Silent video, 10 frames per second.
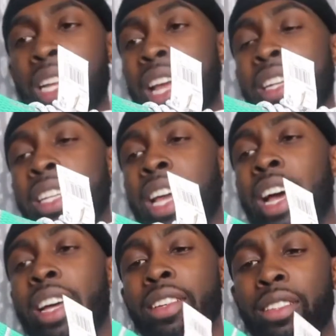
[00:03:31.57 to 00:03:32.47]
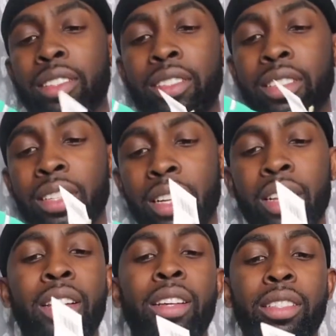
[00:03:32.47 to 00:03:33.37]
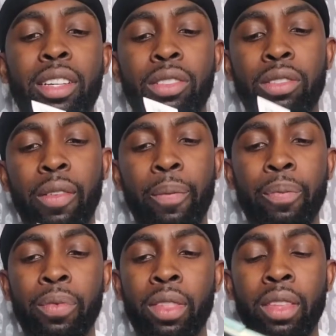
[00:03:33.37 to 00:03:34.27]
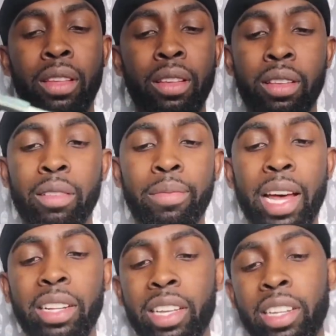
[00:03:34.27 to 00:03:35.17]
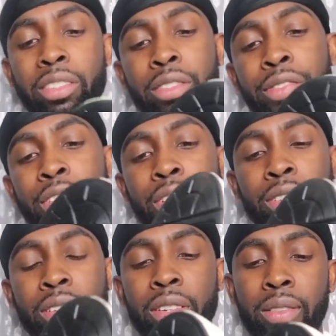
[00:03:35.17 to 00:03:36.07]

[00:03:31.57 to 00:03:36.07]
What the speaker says: they're like knee high. So, back to getting the review on them.